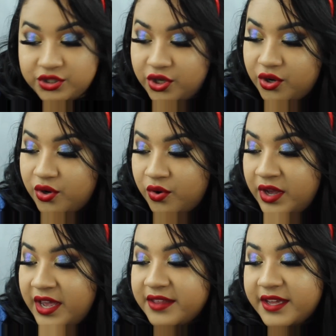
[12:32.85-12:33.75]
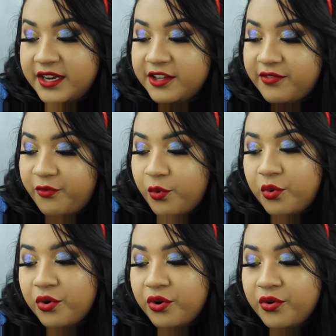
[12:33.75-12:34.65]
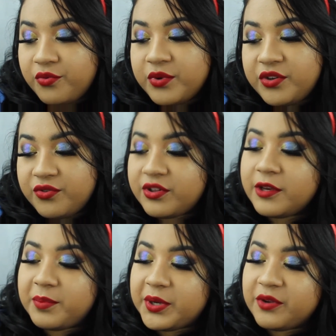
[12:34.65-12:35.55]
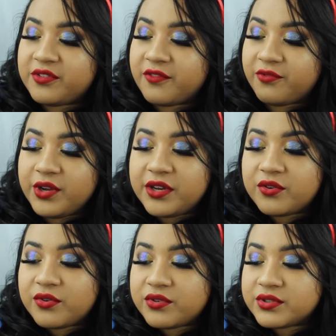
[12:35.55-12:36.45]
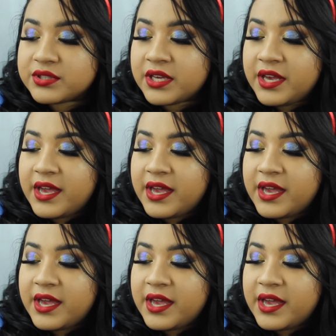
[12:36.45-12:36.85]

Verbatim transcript: So that is for reducing appearance of wrinkles.